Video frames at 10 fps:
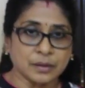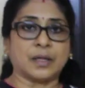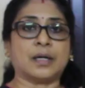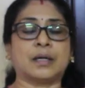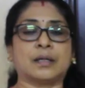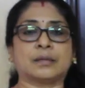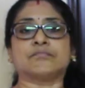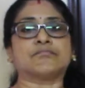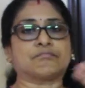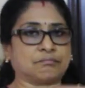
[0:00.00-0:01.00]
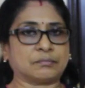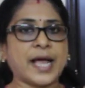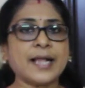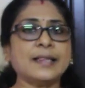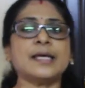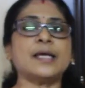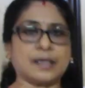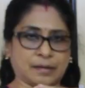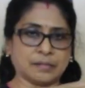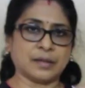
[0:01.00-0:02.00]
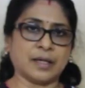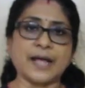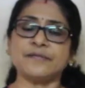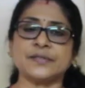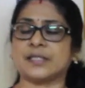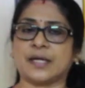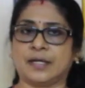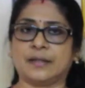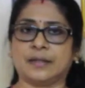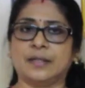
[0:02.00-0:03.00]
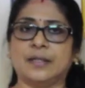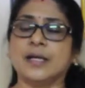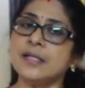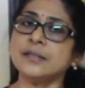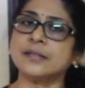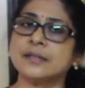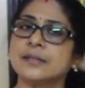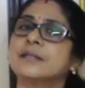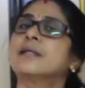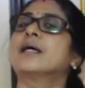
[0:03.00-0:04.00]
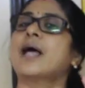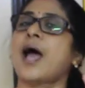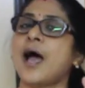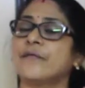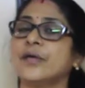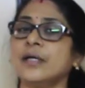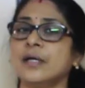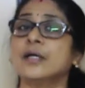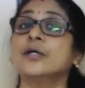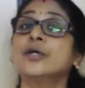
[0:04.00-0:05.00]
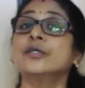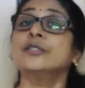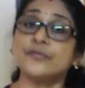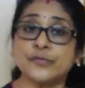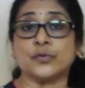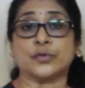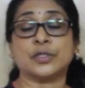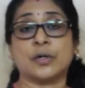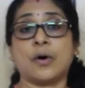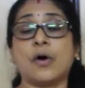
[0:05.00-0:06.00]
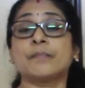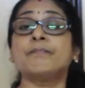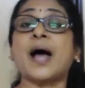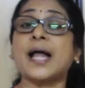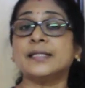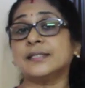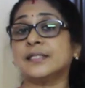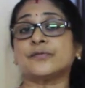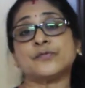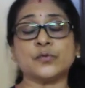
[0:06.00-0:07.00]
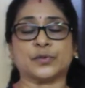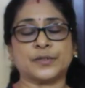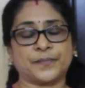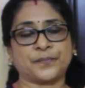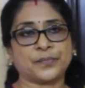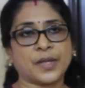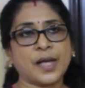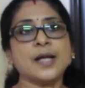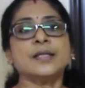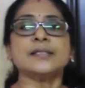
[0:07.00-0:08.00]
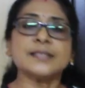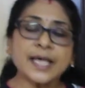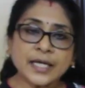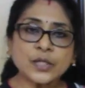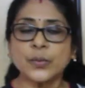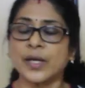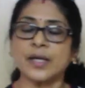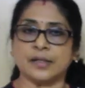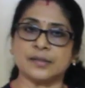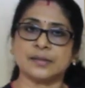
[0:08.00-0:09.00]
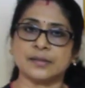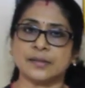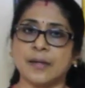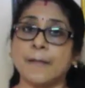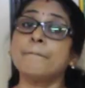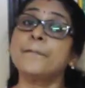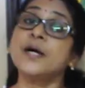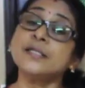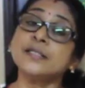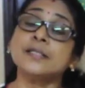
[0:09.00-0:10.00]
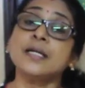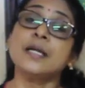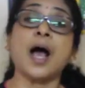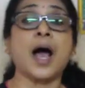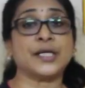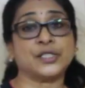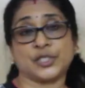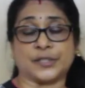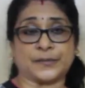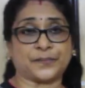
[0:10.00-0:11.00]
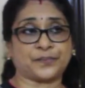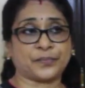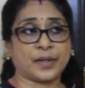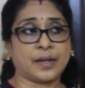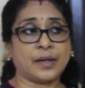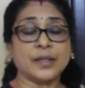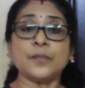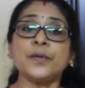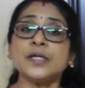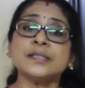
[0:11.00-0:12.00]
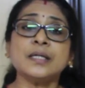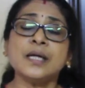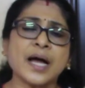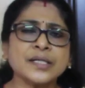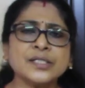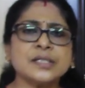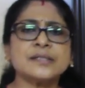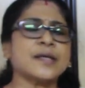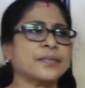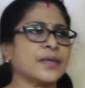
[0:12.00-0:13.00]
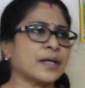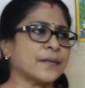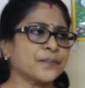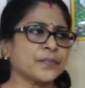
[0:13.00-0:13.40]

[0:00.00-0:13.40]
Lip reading: a healthy lifestyle is having good food or balanced food. The second way is personal hygiene. Now personal hygiene is something